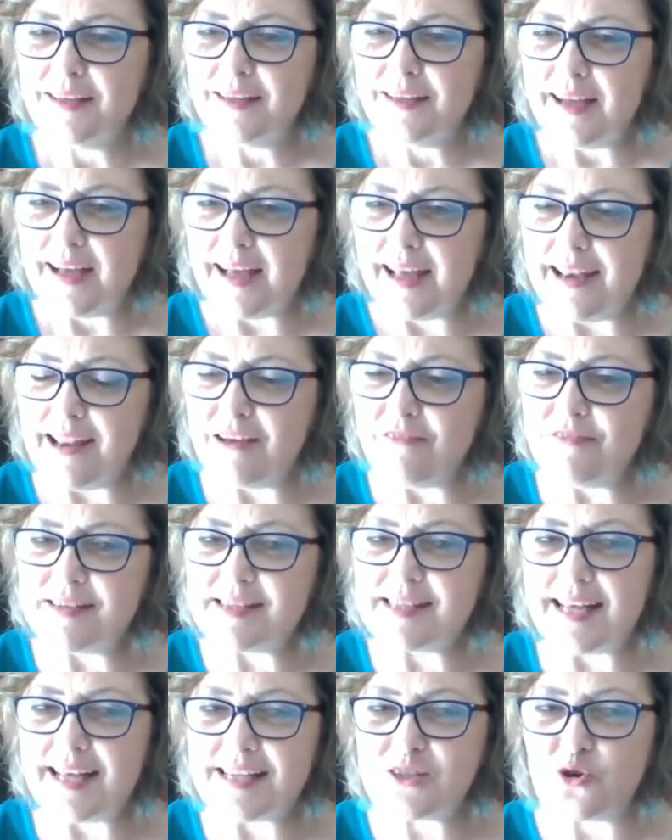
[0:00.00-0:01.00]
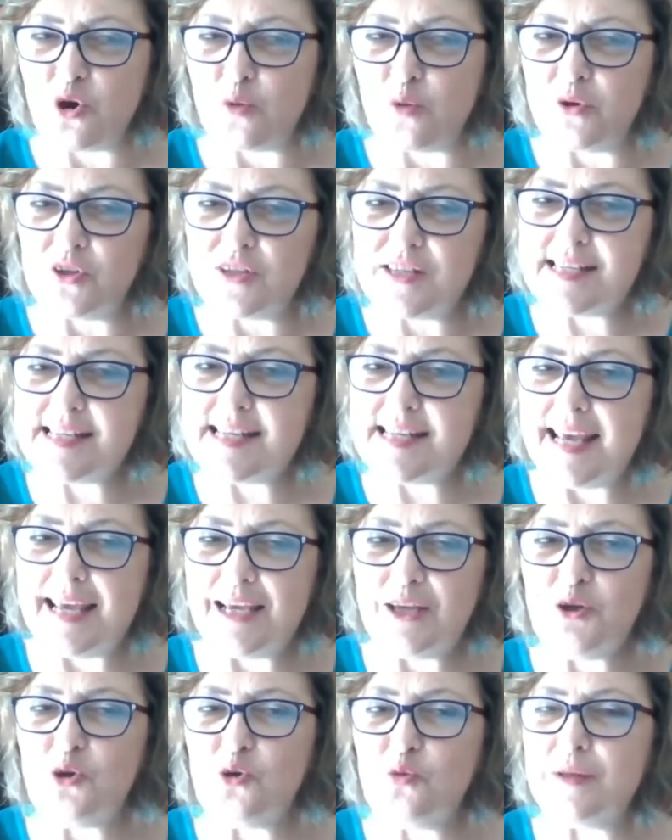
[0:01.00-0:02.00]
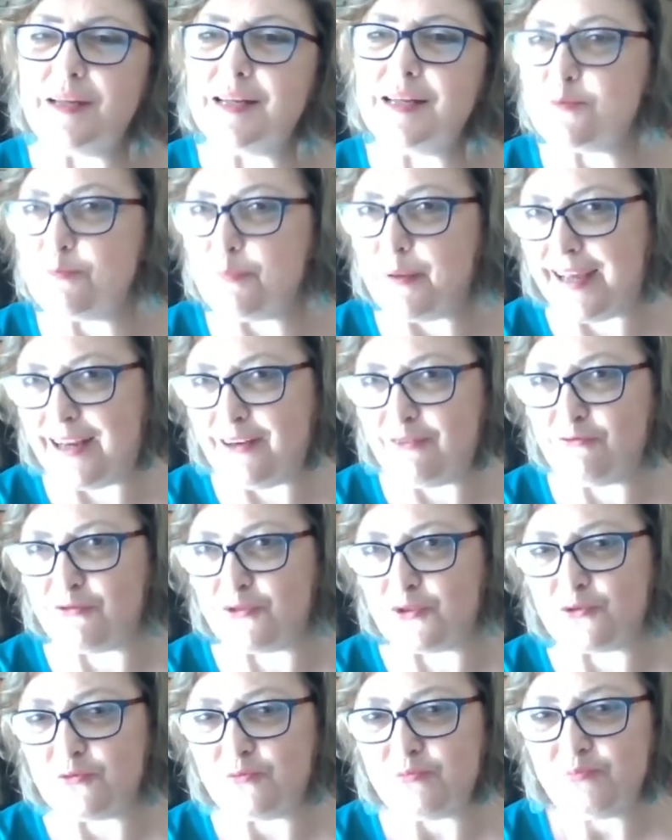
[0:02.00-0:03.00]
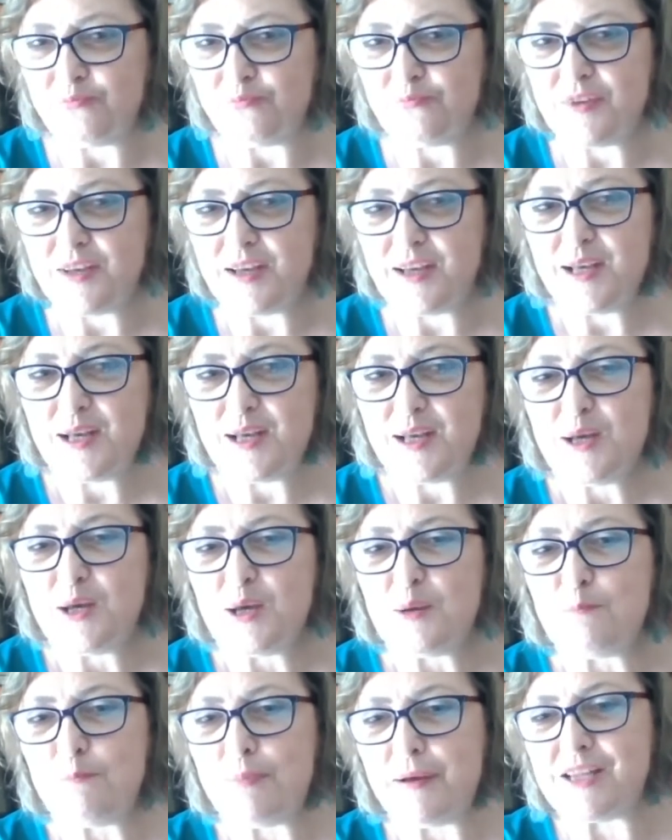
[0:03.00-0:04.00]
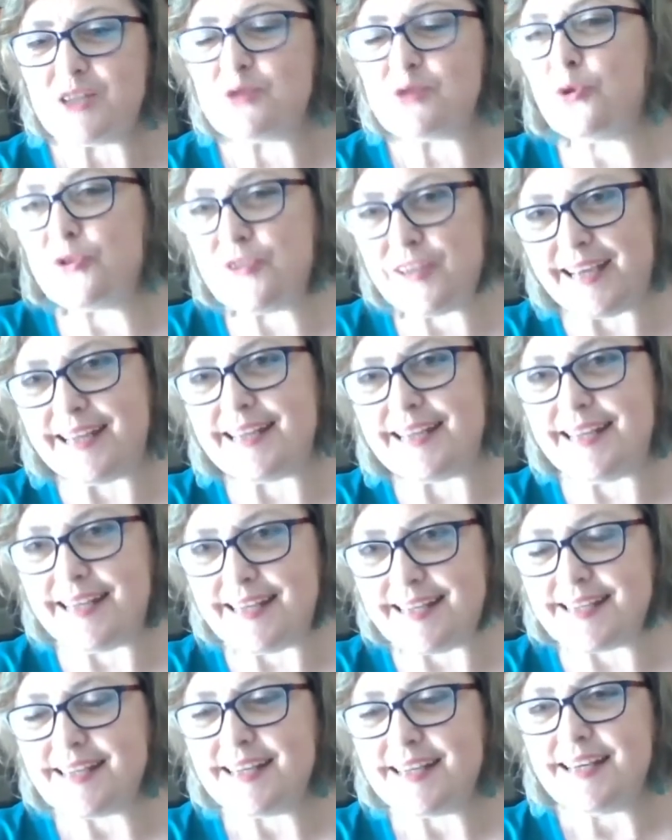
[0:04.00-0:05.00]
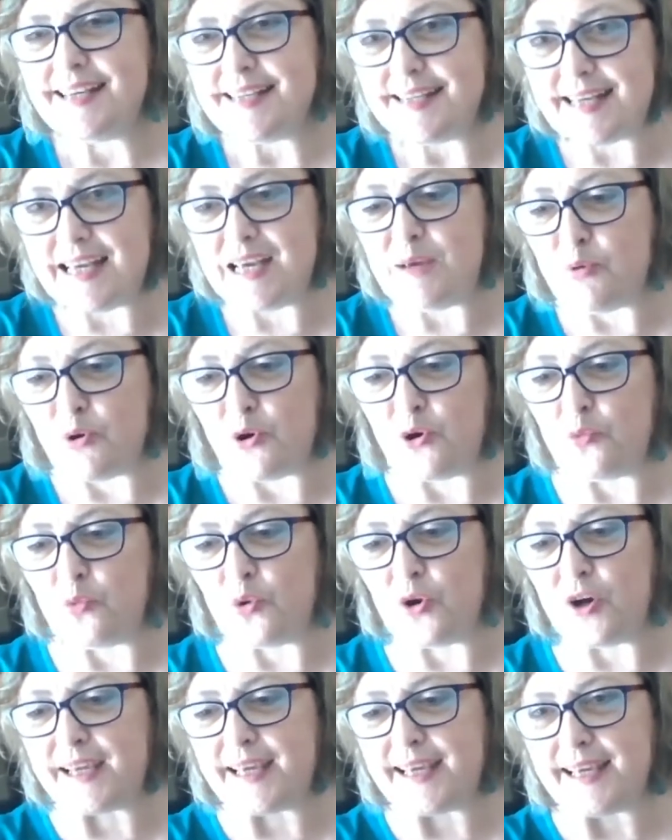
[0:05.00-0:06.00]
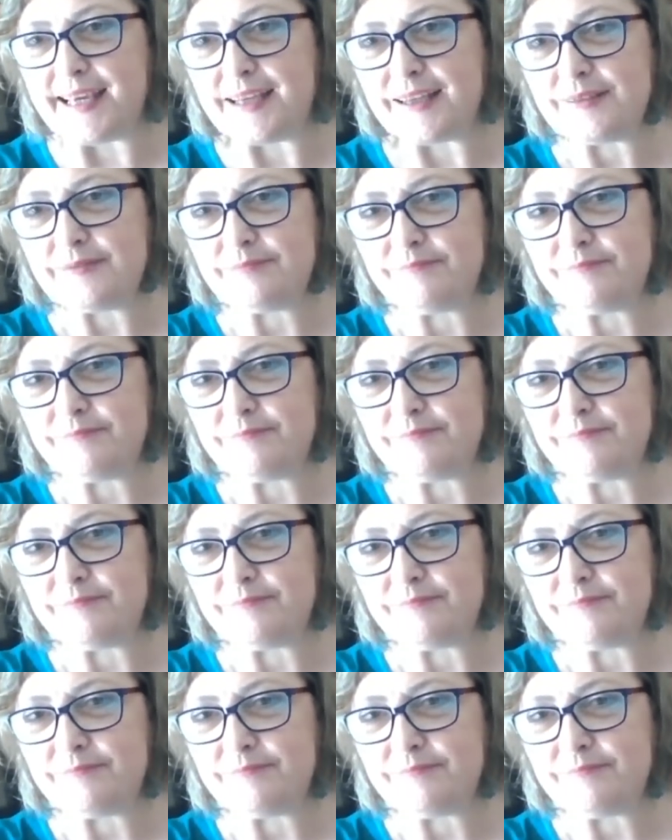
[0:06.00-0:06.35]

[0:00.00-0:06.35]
I love this last comment, staying human is painful, but it's what I need to keep on working.